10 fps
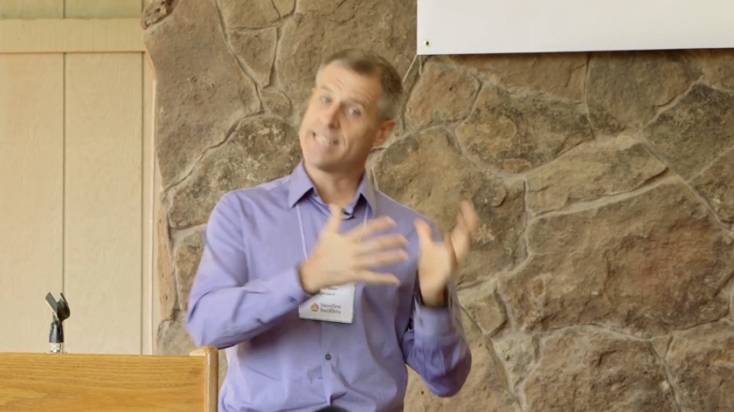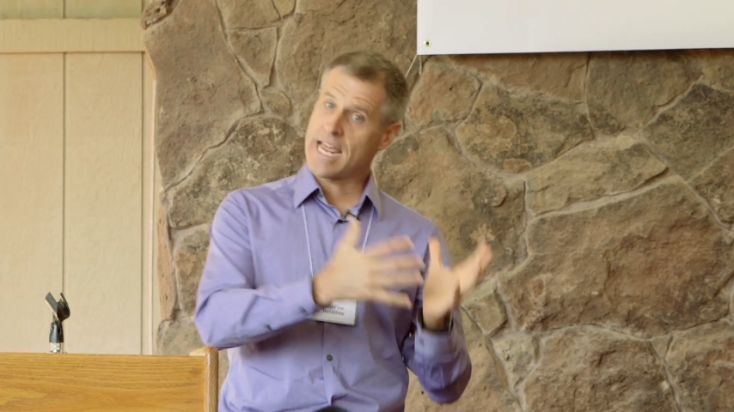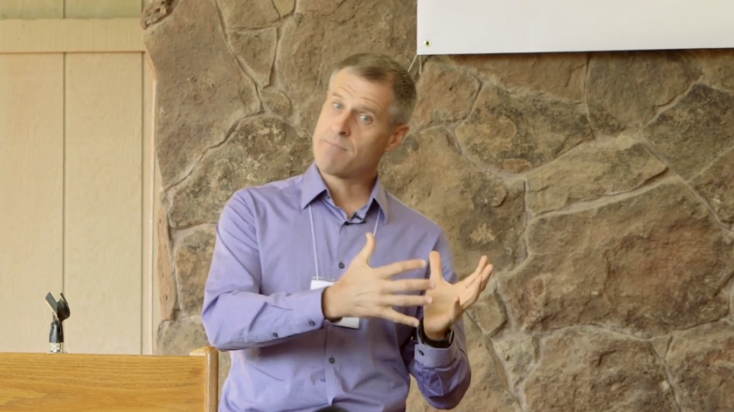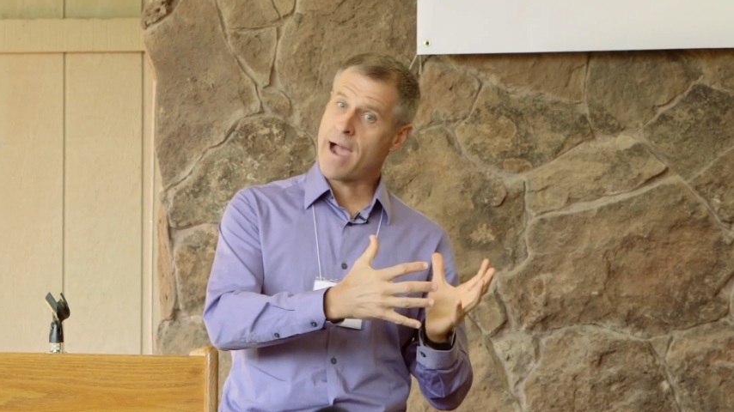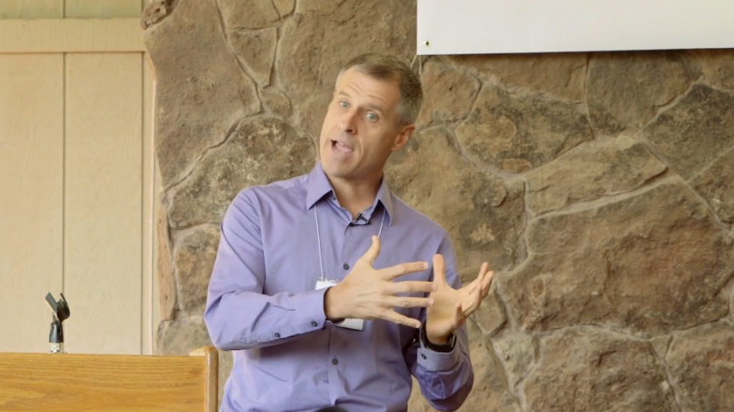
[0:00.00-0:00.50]

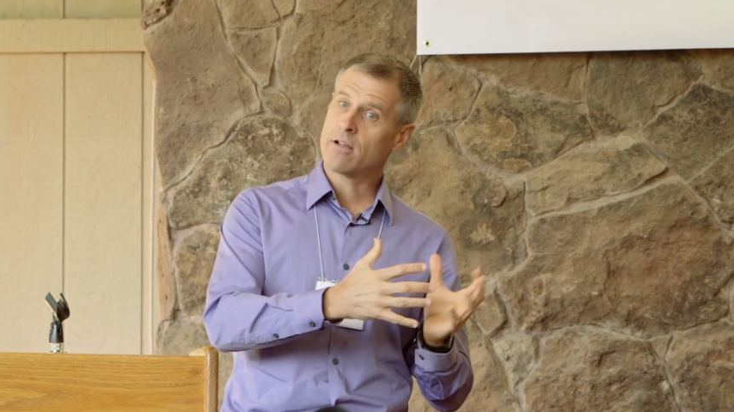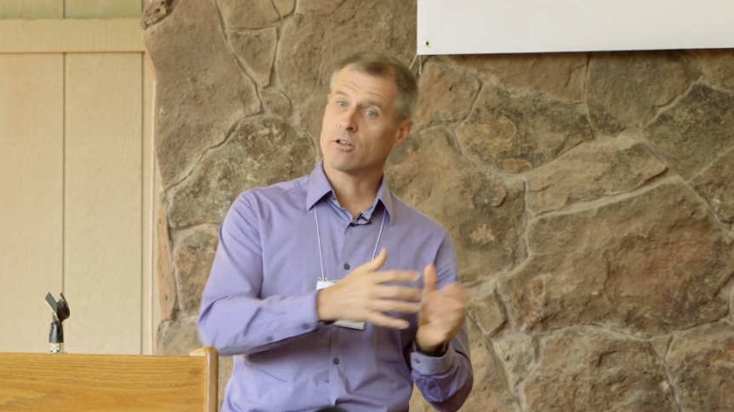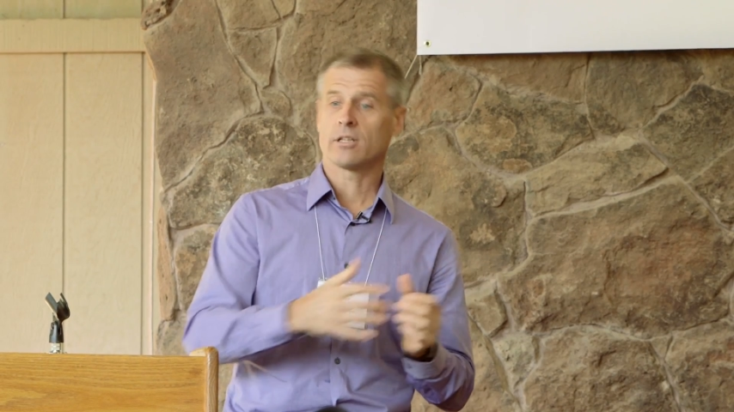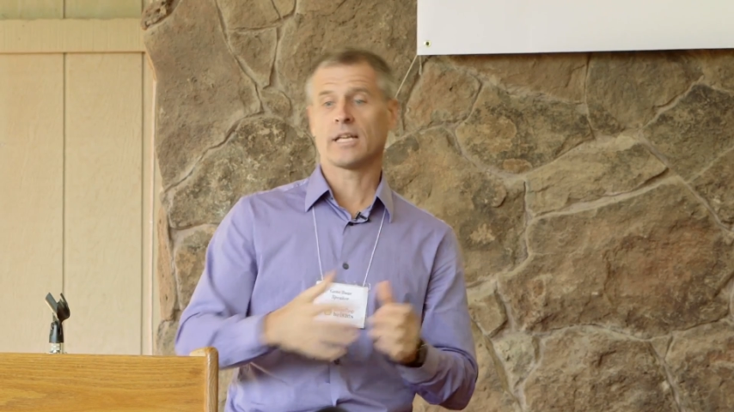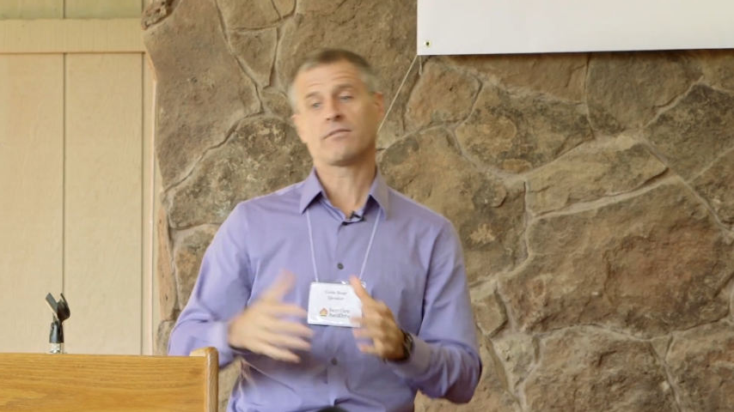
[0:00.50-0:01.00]
dead pile
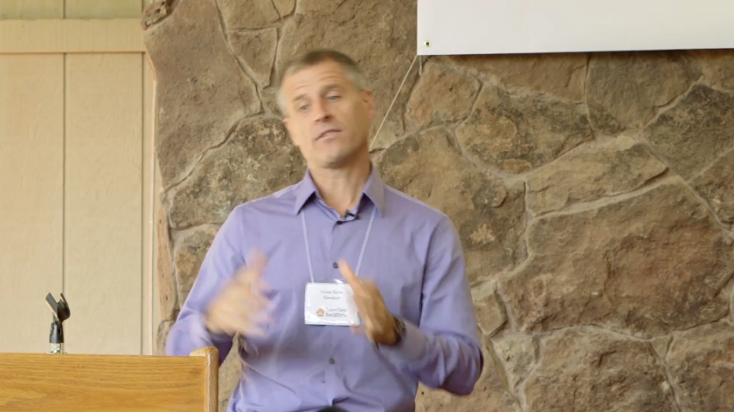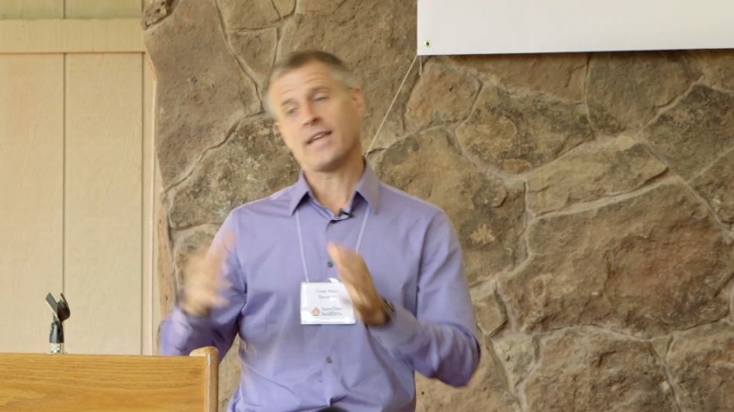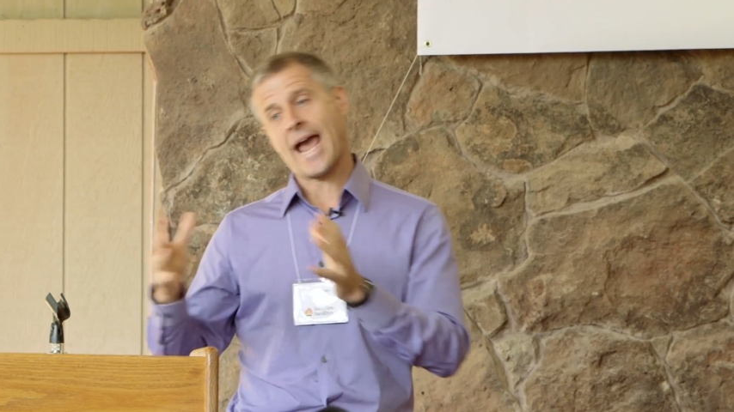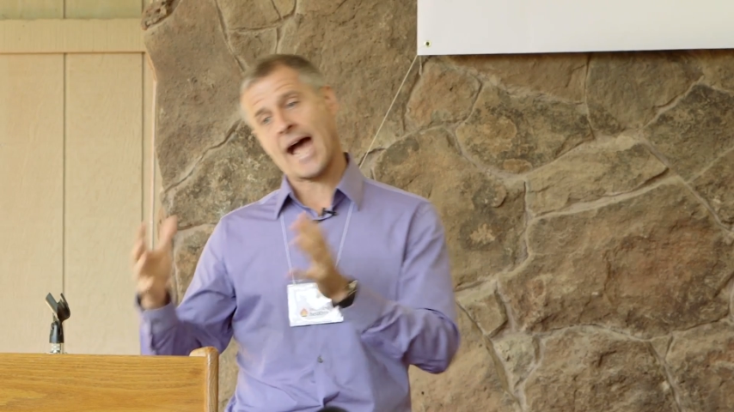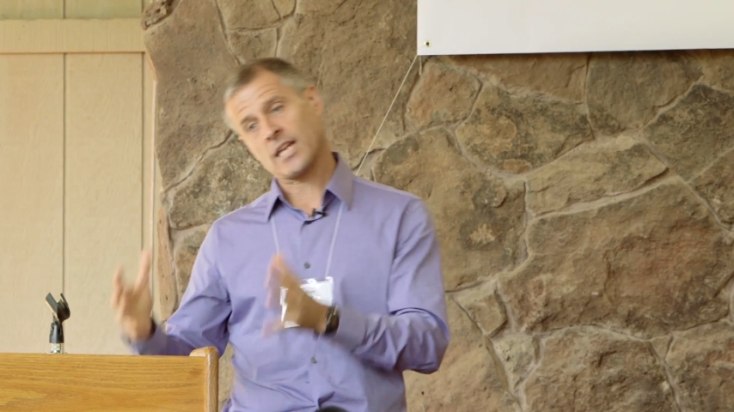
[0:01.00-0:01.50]
or left in
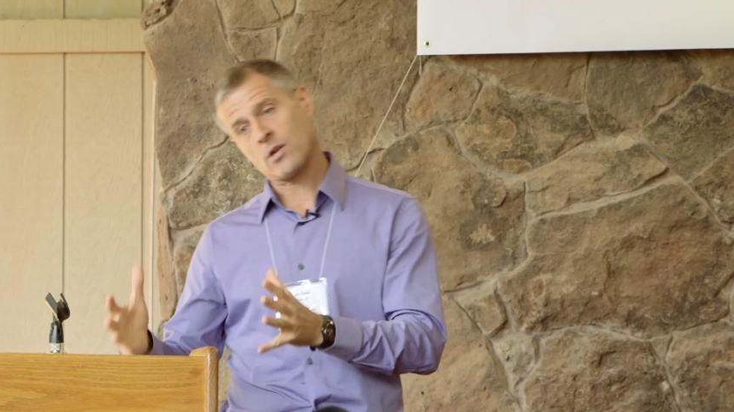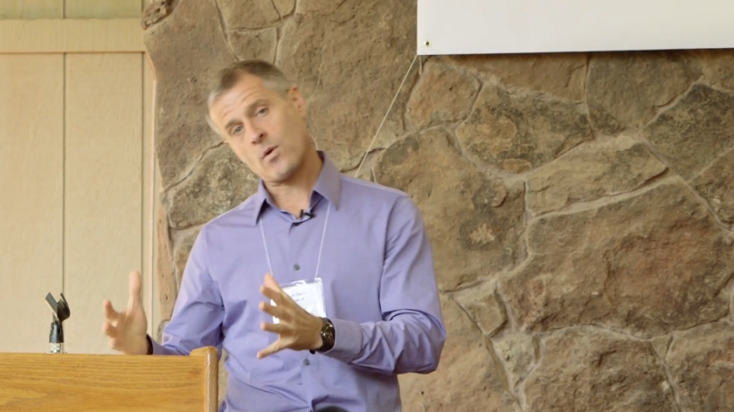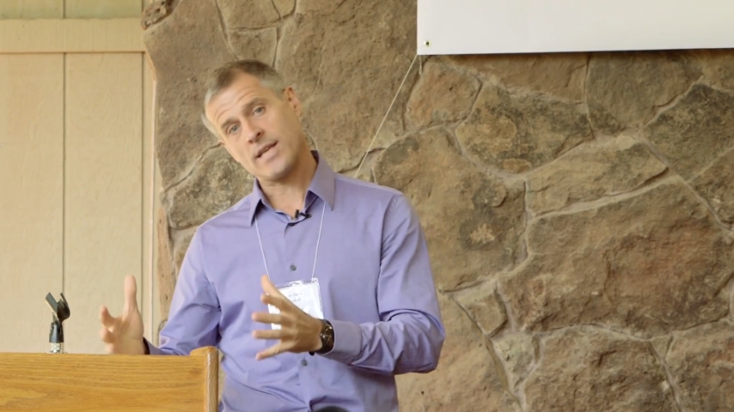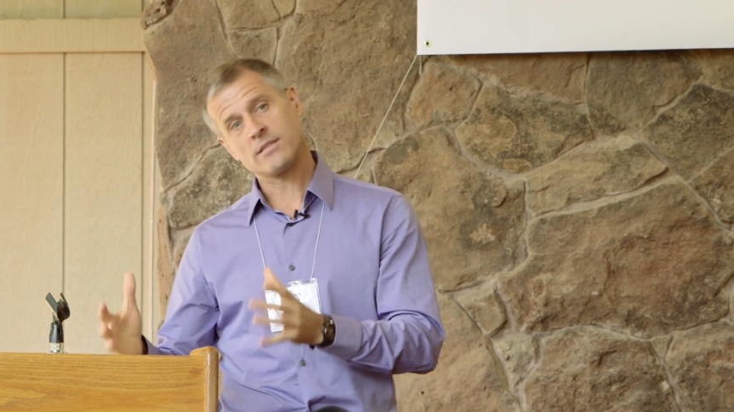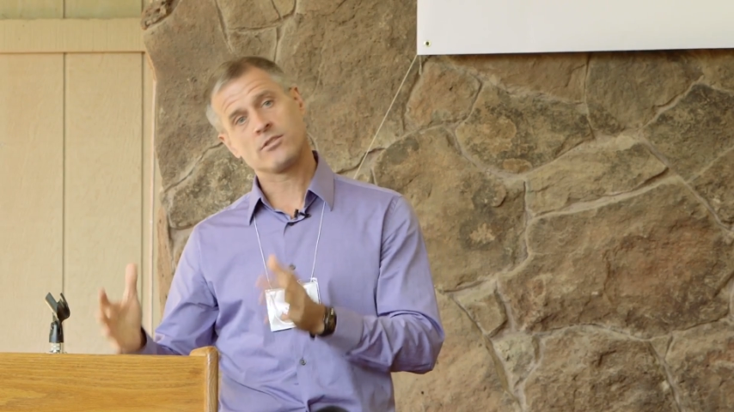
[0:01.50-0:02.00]
the
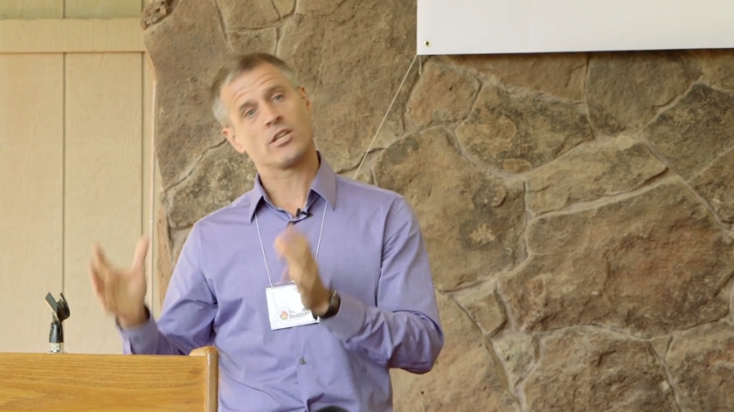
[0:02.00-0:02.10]
alleyways,